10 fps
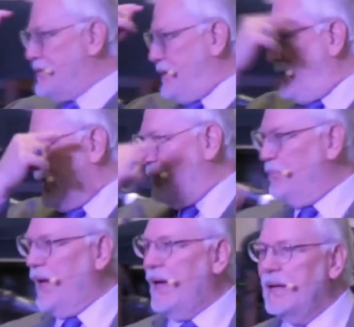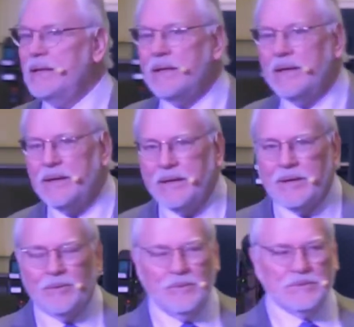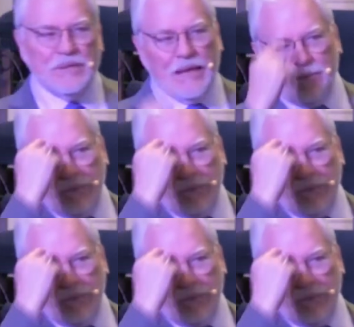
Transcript: on that band was the name of